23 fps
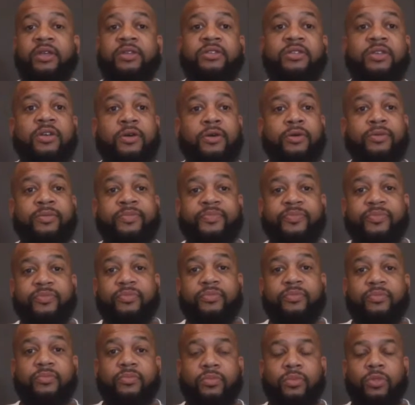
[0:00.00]
So
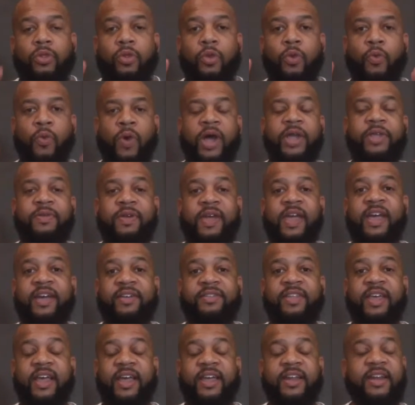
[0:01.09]
while you
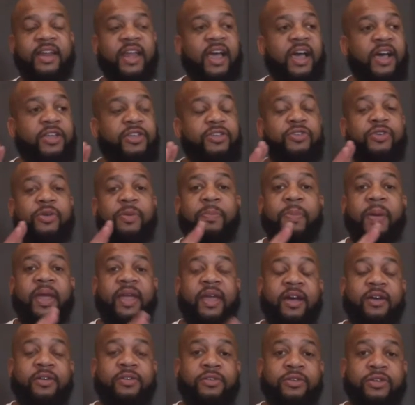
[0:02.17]
have that, now you can
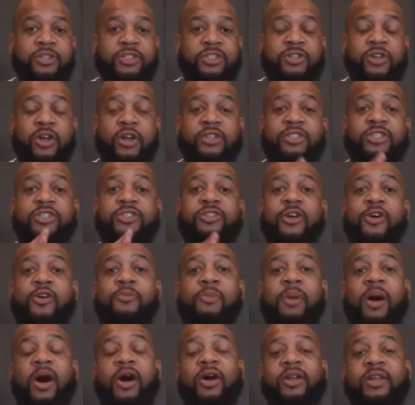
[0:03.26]
pay out, you can start
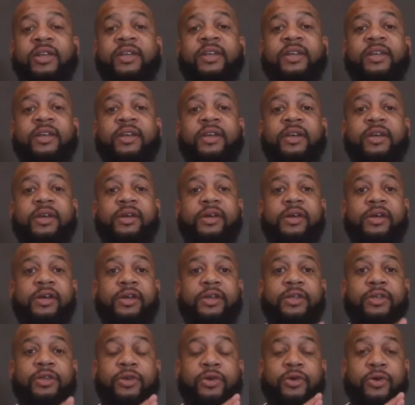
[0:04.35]
snowballing
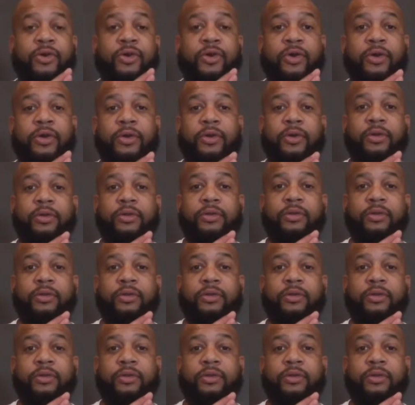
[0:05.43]
your